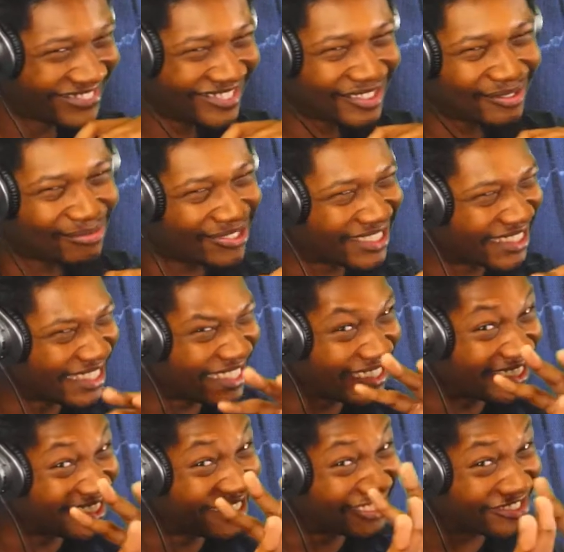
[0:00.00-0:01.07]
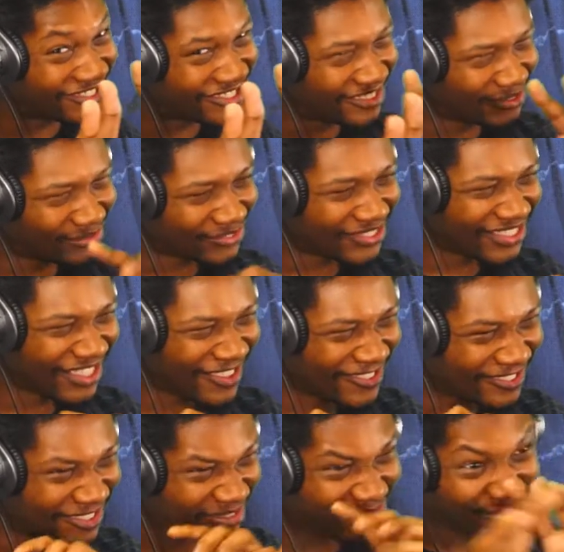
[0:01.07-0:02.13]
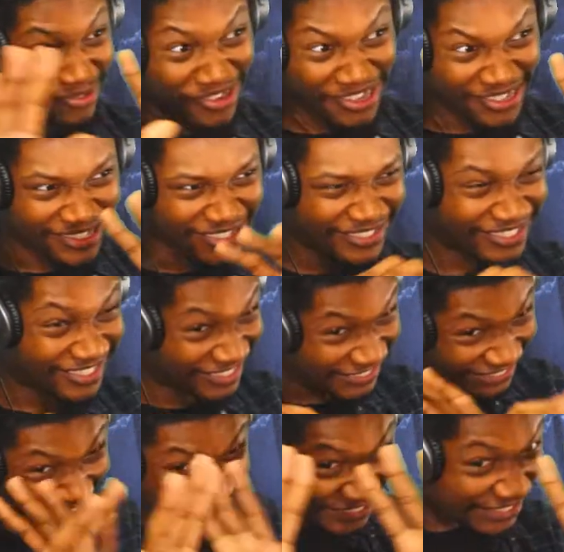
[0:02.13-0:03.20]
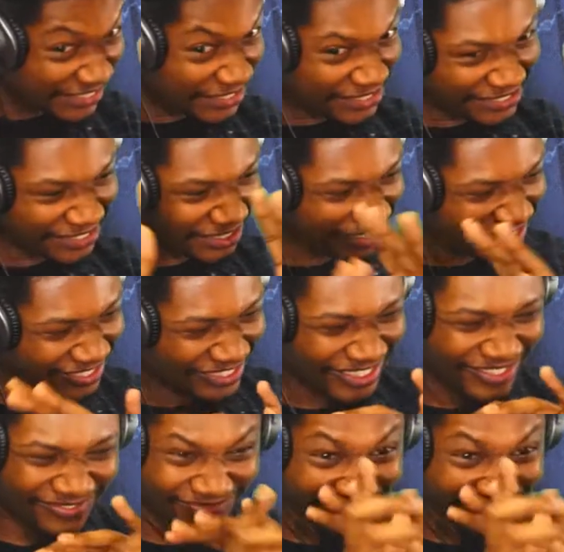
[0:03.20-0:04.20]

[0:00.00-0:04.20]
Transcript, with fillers: they bring a lot of energy, bro. It's like it spreads out. It's, it's like,